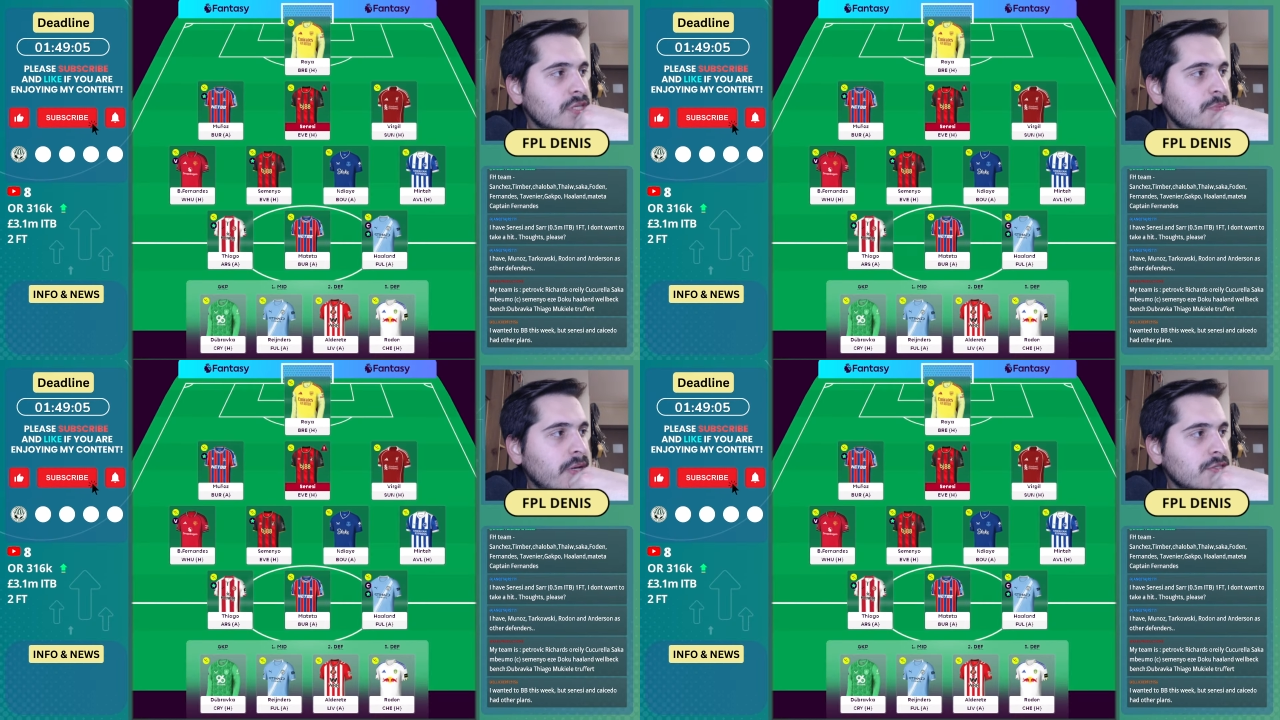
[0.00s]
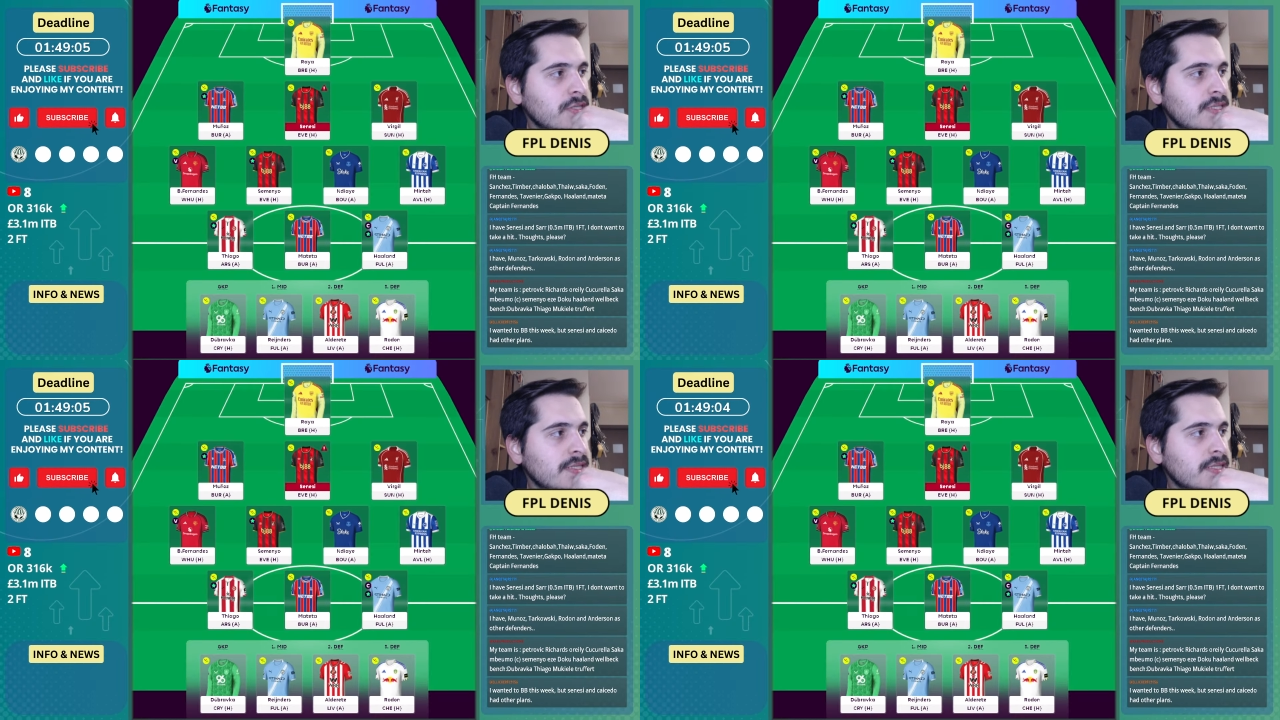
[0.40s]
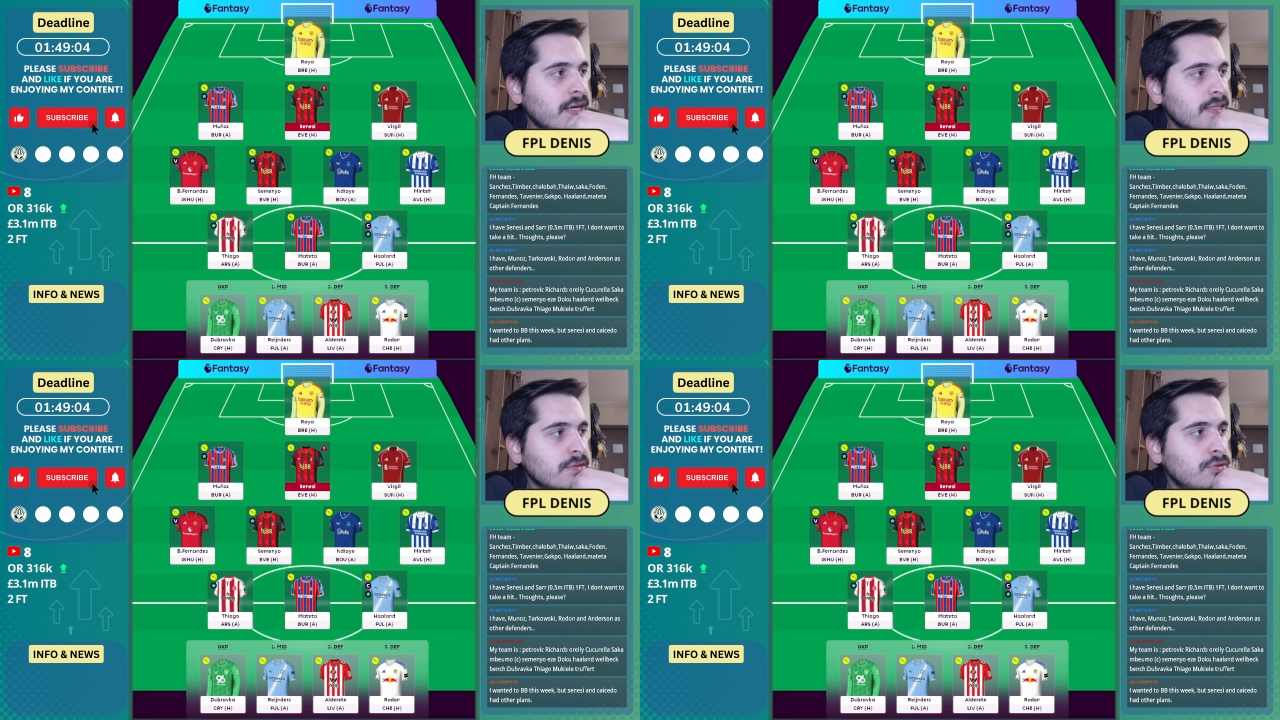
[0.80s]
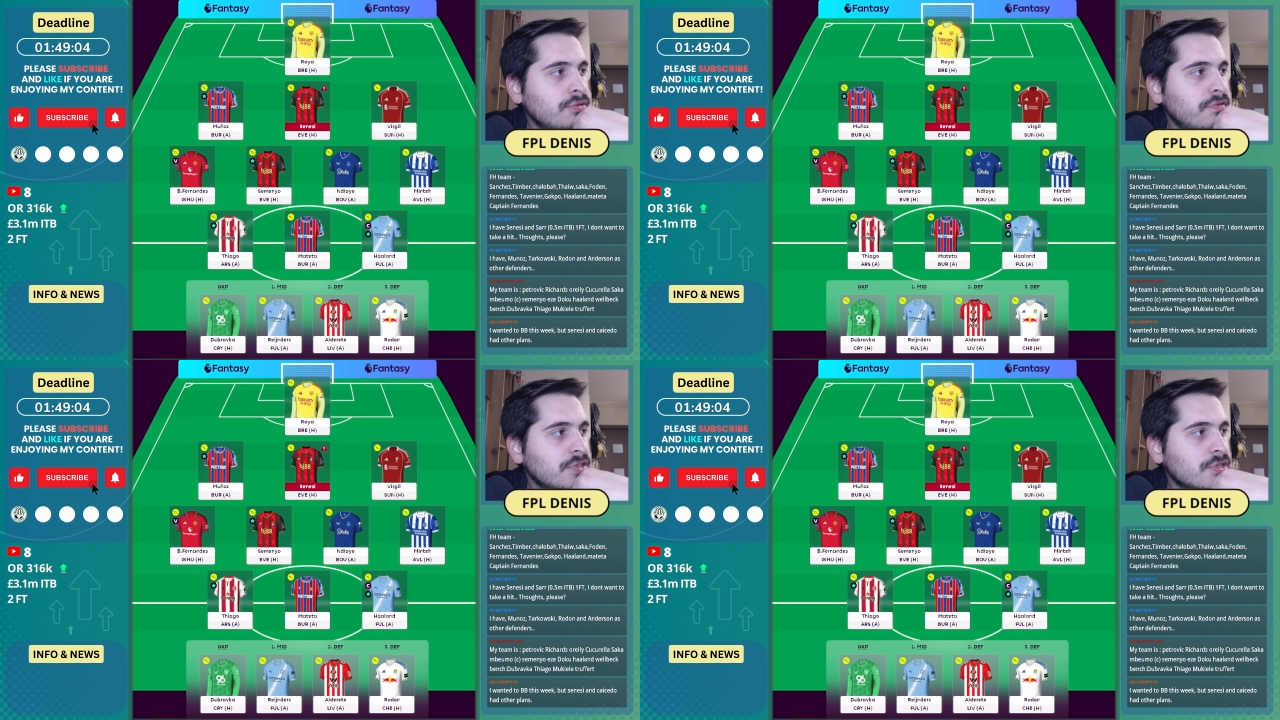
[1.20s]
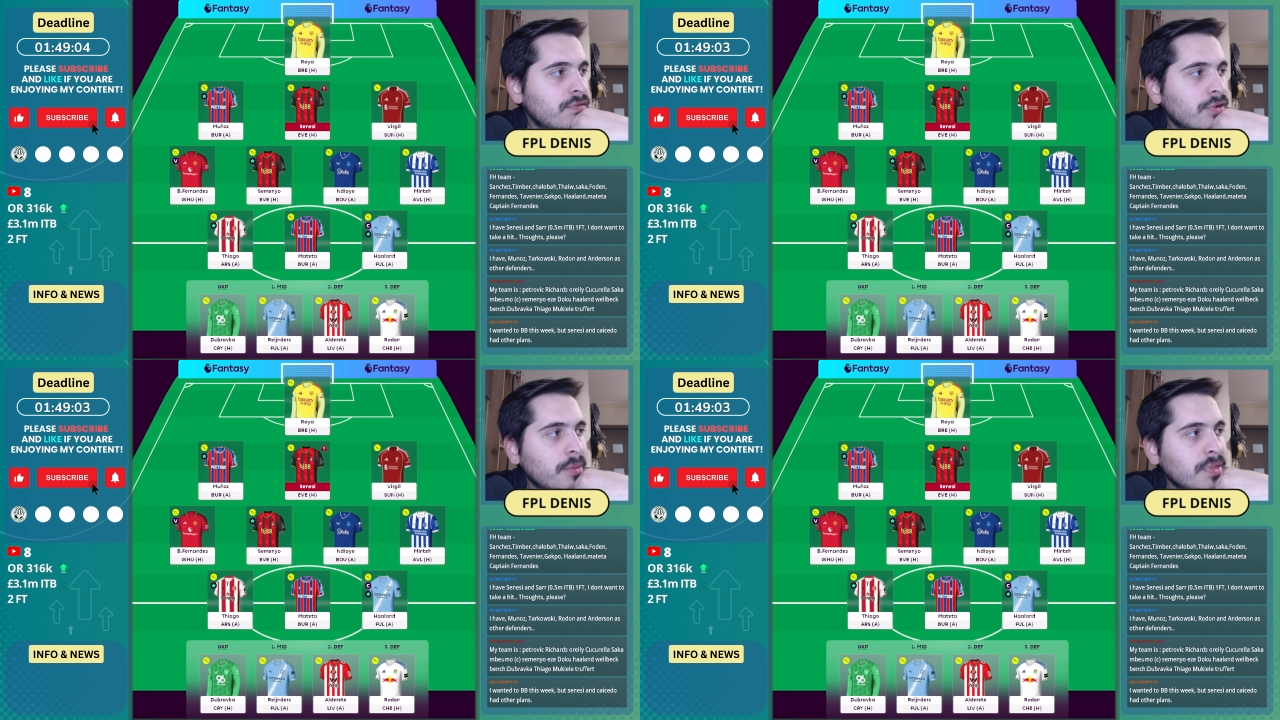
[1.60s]
especially since he has a good fixture
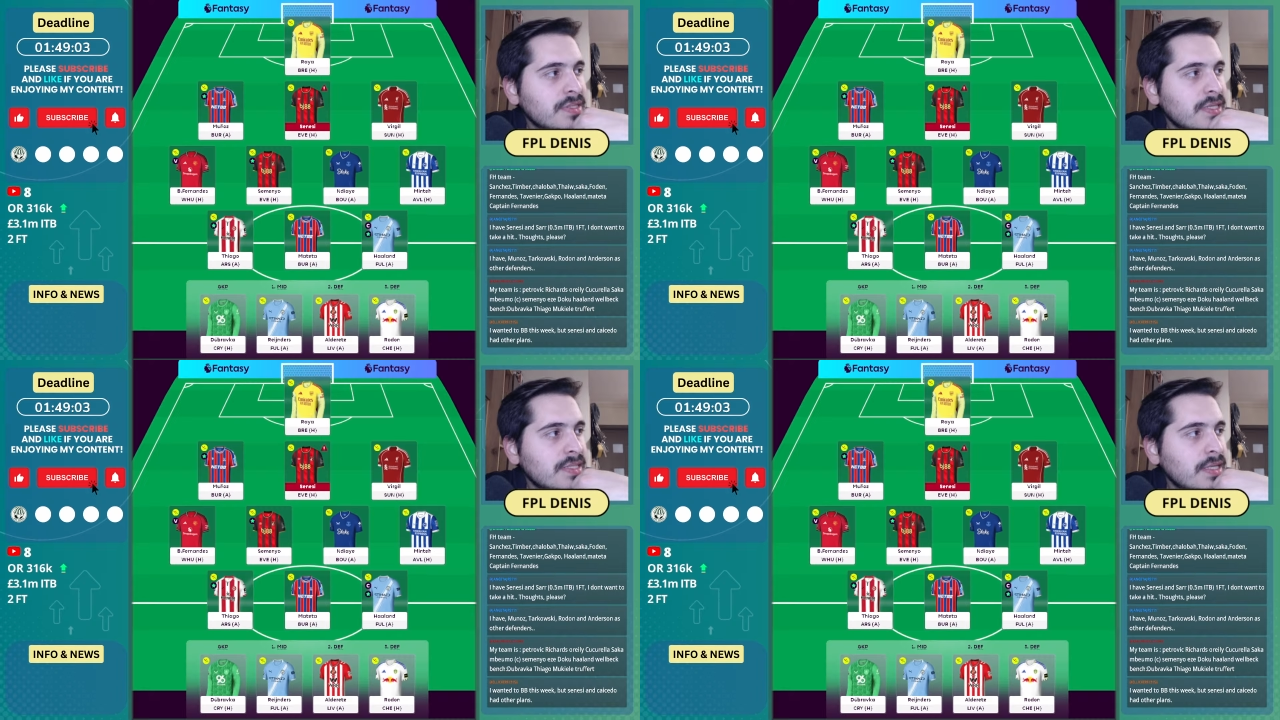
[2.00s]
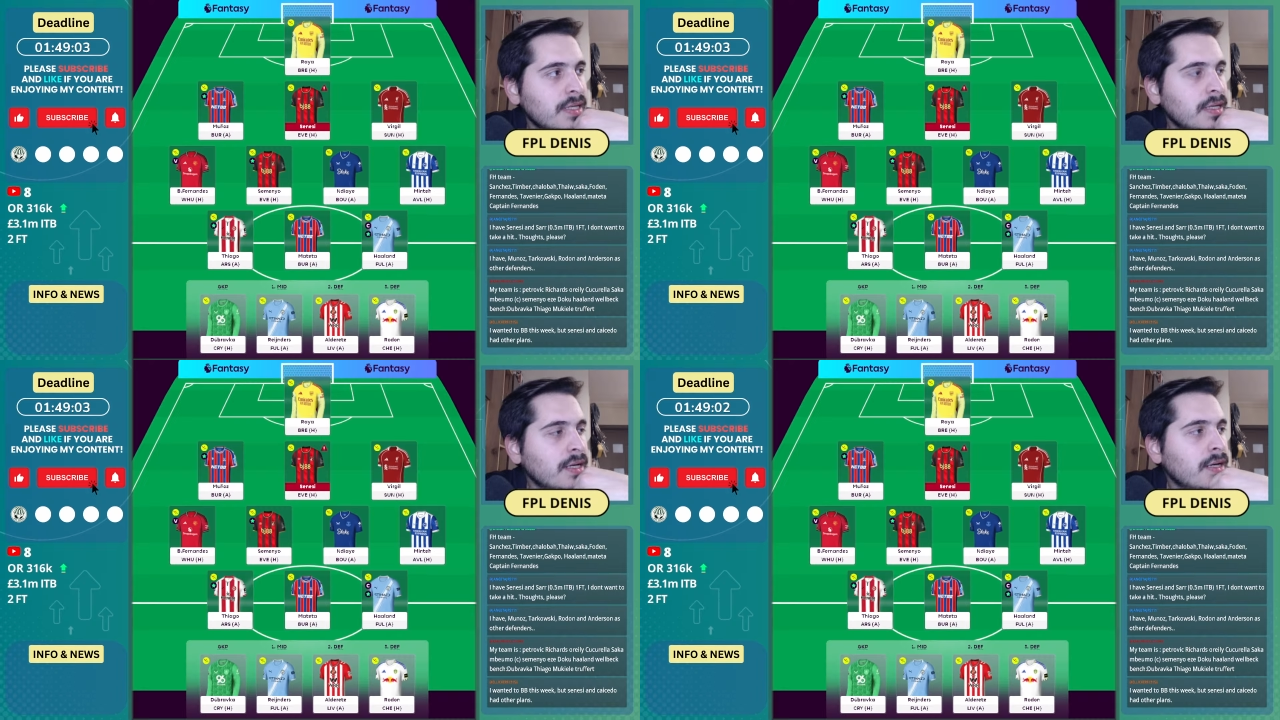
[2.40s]
for Game Week 16.